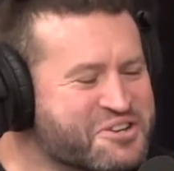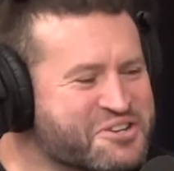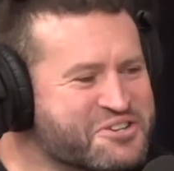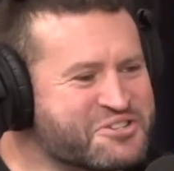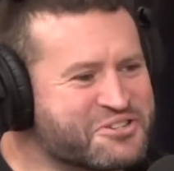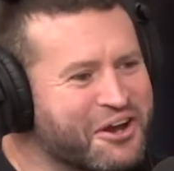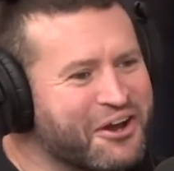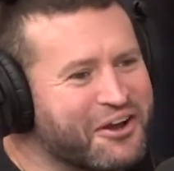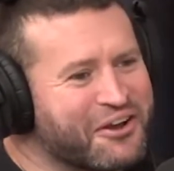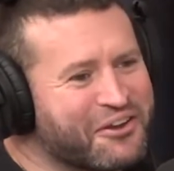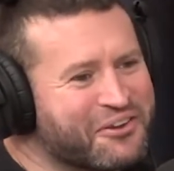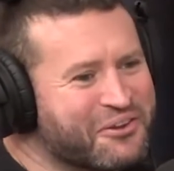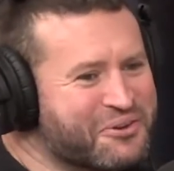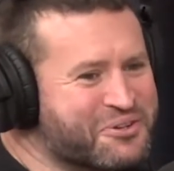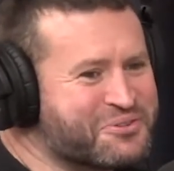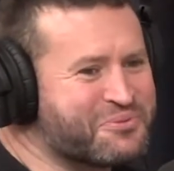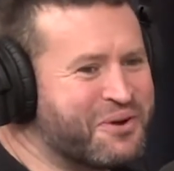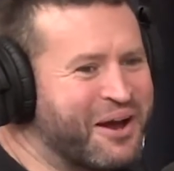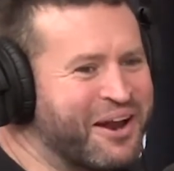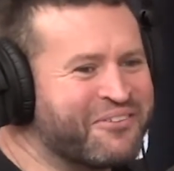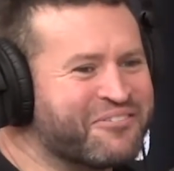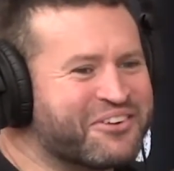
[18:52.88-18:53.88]
So there
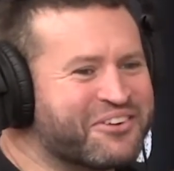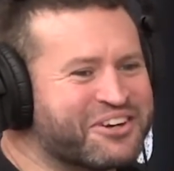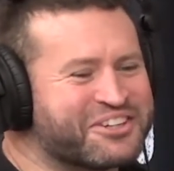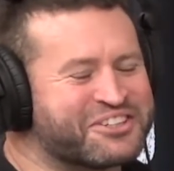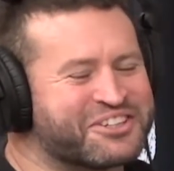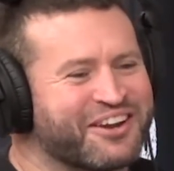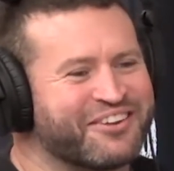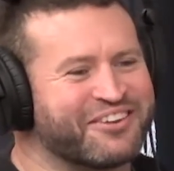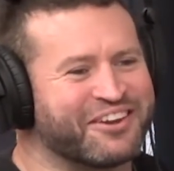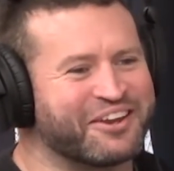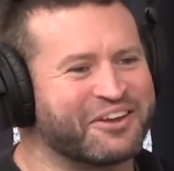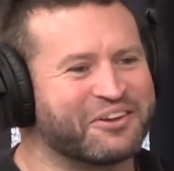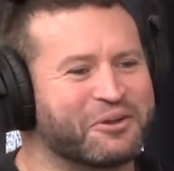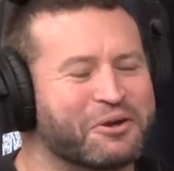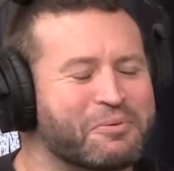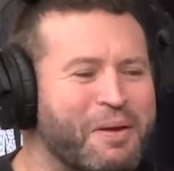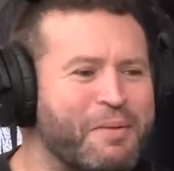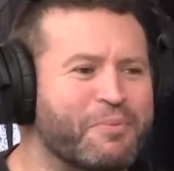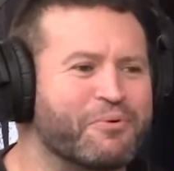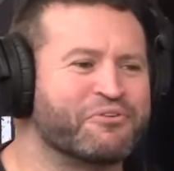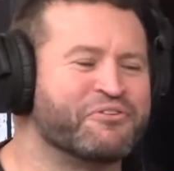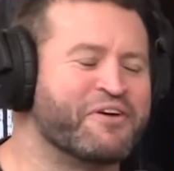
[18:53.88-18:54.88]
was one which I think a lot of
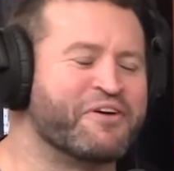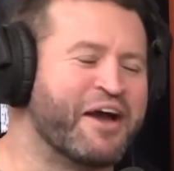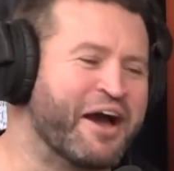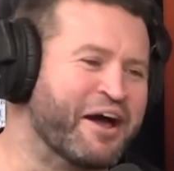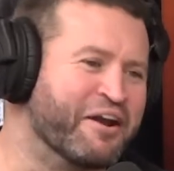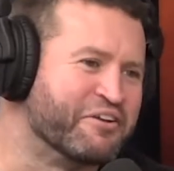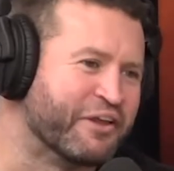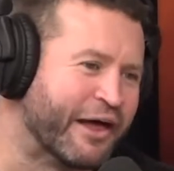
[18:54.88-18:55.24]
people found